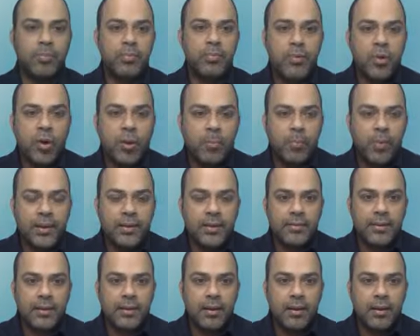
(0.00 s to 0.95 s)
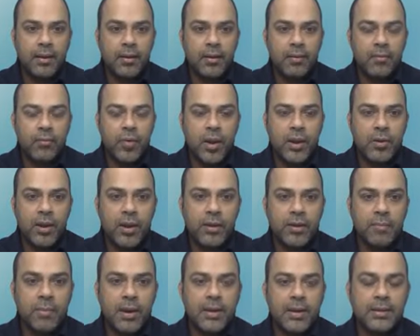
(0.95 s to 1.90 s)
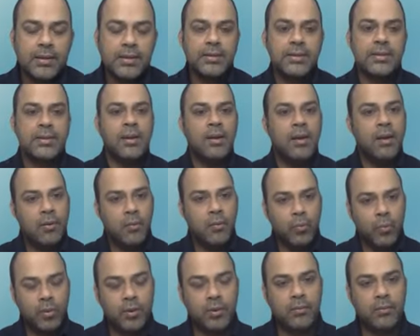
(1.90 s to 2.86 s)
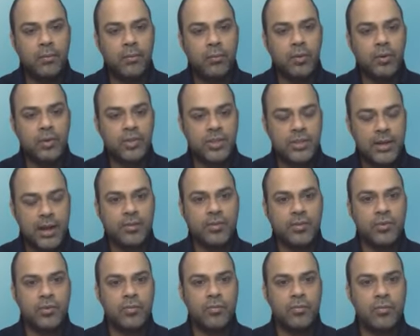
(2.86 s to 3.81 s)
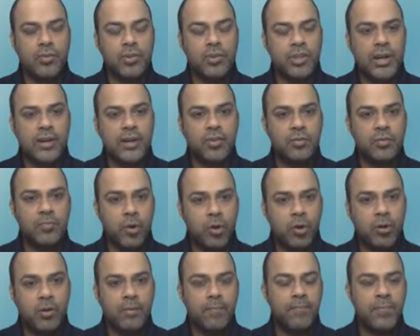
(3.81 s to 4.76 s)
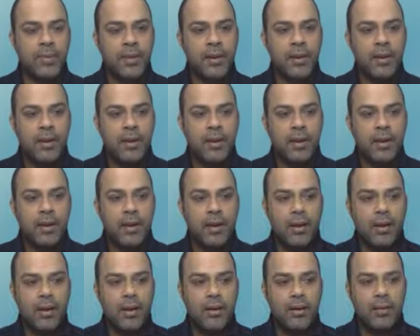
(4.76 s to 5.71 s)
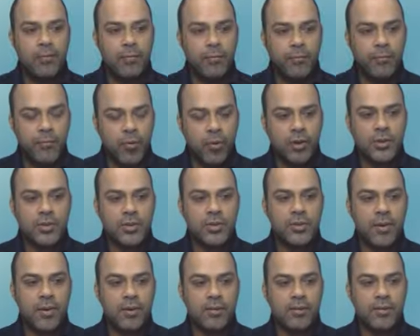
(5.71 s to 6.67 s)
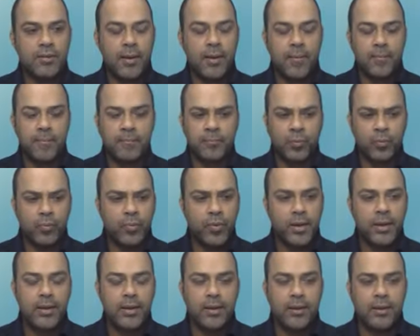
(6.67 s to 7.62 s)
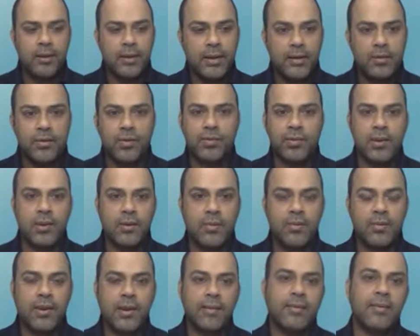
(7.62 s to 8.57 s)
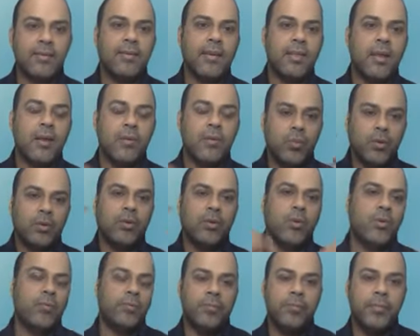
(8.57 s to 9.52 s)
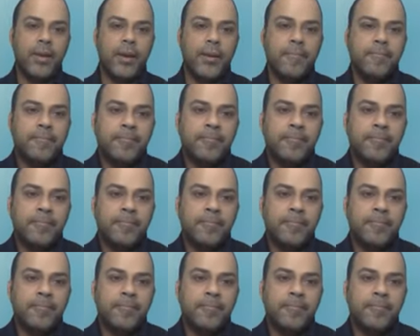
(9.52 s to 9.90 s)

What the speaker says: complex regulated markets. We'll start small, focus on some real interesting use cases, and then we'll grow from there.